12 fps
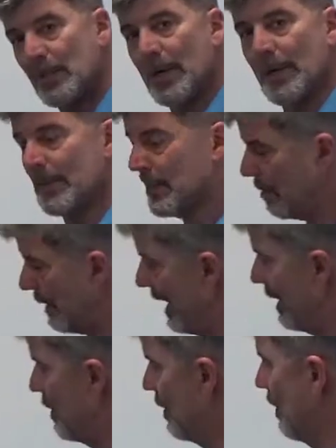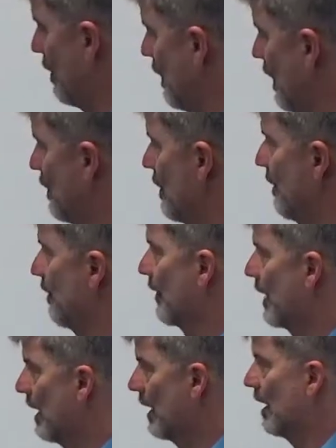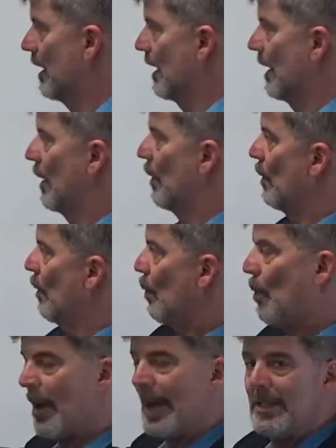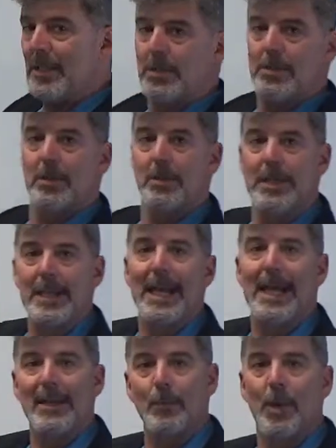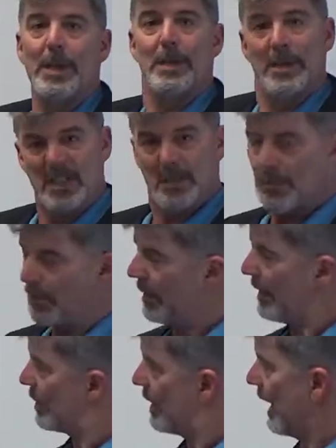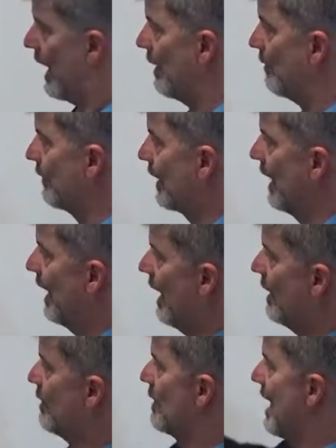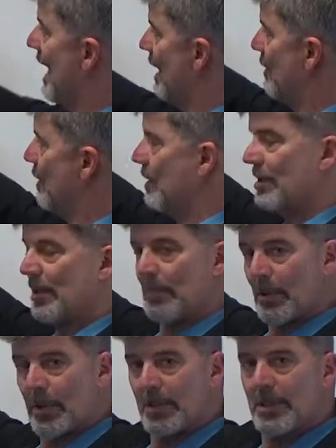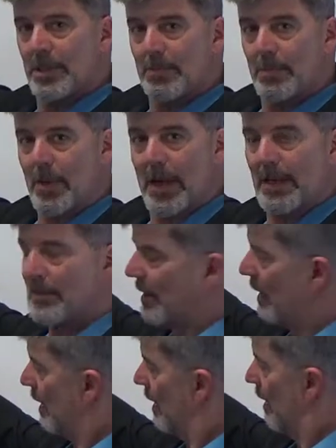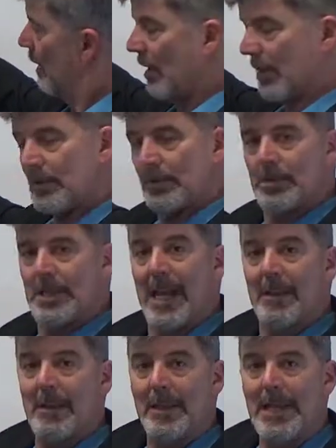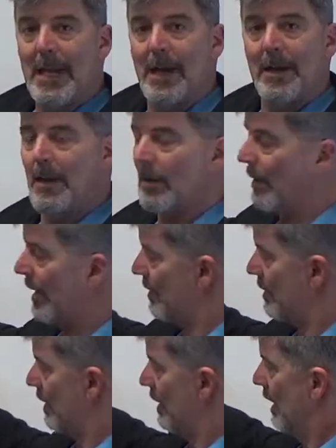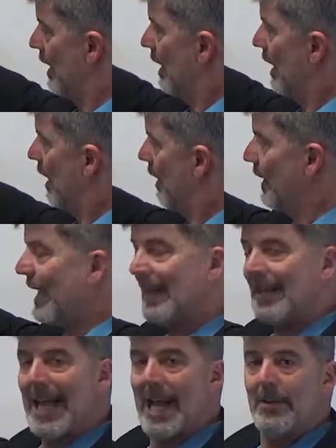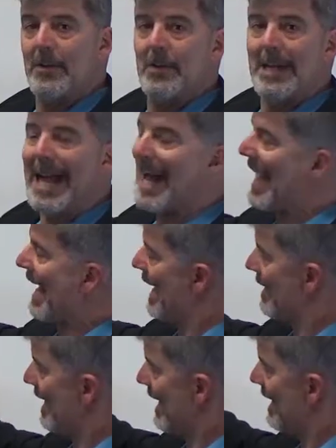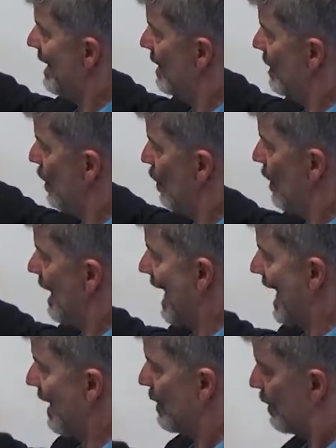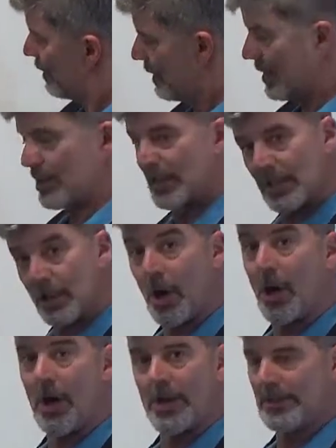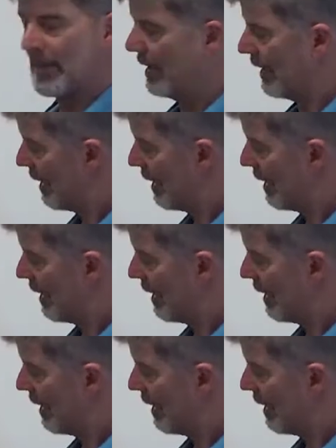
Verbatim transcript: want to explain to you is when you're looking at what you can depreciate, it's not just the purchase price. Uncle Sam and the I R S, they allow you to add in your acquisition cost.